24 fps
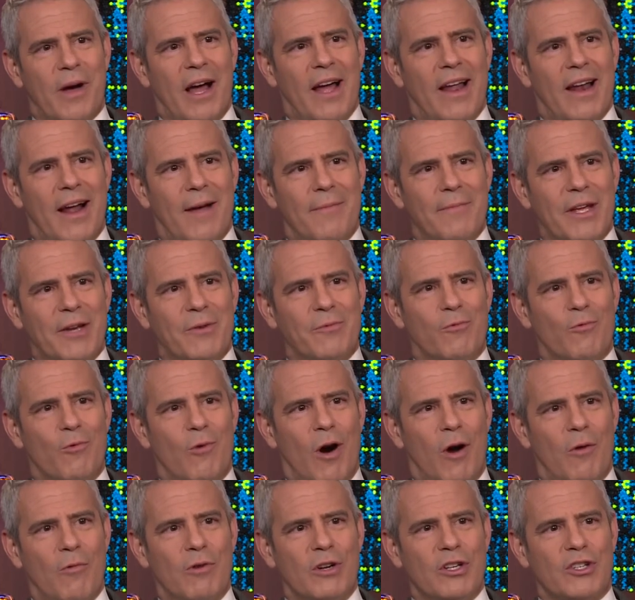but I mean,
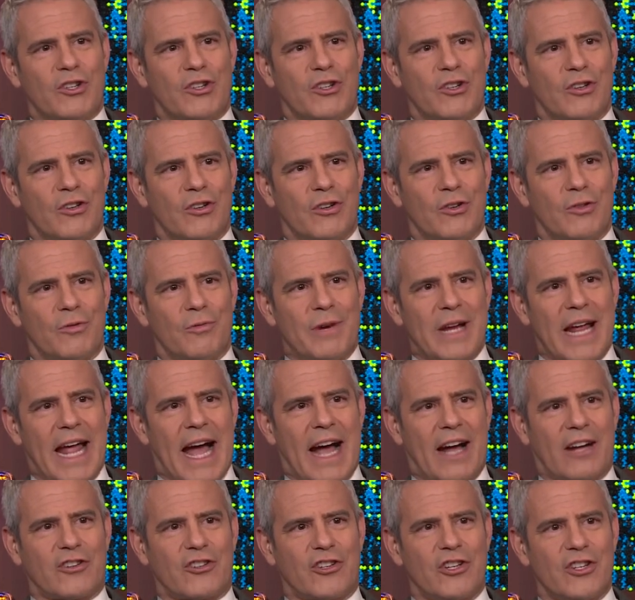what was your
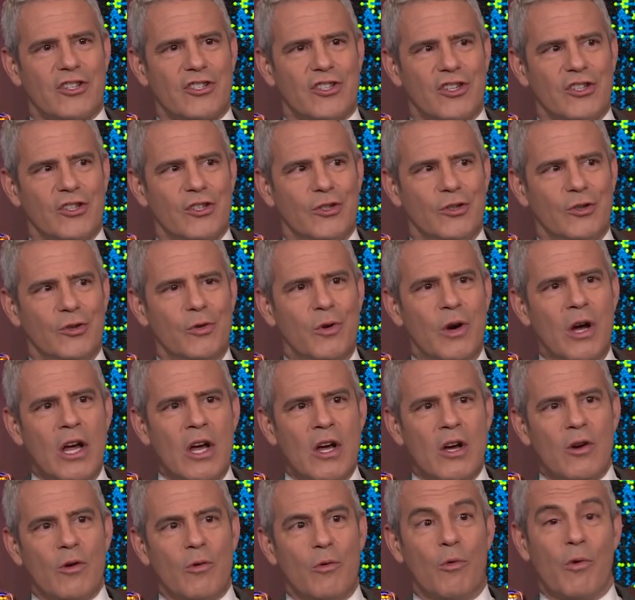reaction to
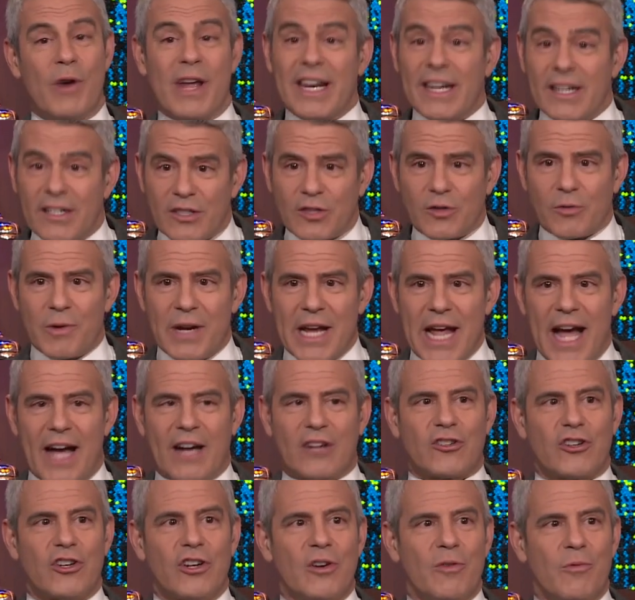Rinna's
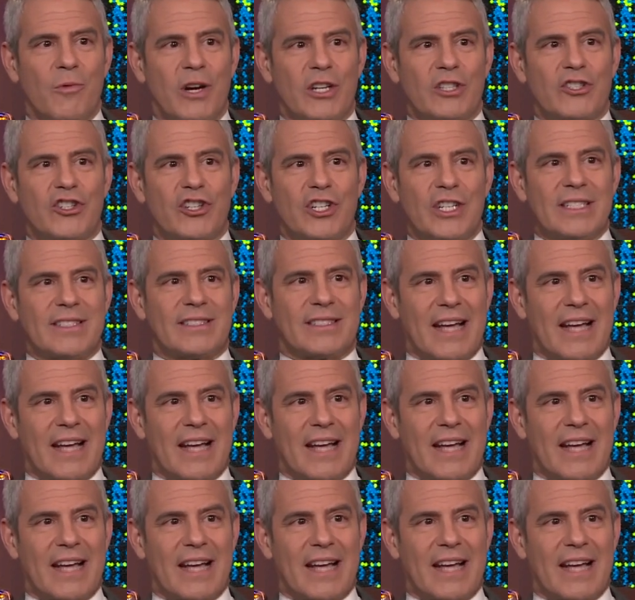reaction to what she